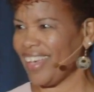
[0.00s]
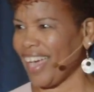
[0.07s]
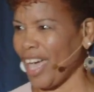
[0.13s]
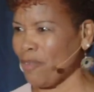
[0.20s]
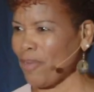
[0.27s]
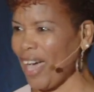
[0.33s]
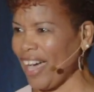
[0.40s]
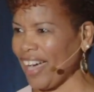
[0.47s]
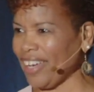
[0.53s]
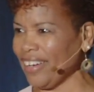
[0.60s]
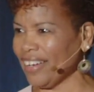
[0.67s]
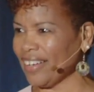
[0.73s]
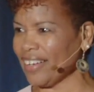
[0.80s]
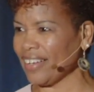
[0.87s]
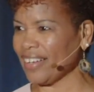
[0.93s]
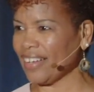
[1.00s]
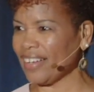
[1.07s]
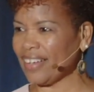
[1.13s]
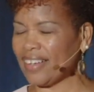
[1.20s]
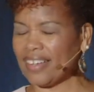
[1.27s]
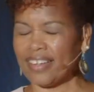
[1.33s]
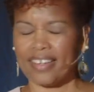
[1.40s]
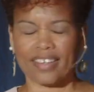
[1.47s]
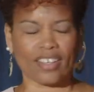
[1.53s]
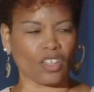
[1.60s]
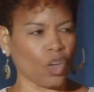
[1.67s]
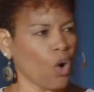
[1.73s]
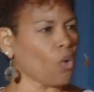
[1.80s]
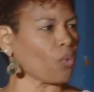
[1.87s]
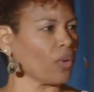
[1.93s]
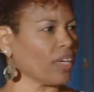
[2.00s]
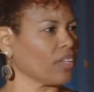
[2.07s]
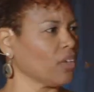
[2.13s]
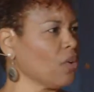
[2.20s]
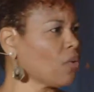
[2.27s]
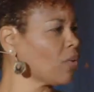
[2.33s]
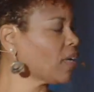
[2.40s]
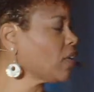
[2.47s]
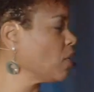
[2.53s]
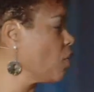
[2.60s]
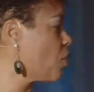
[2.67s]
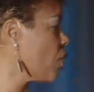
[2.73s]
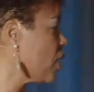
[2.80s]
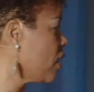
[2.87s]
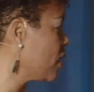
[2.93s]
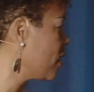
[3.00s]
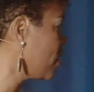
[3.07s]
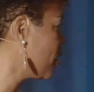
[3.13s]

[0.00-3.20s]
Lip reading: Amen? Glory, glory, glory.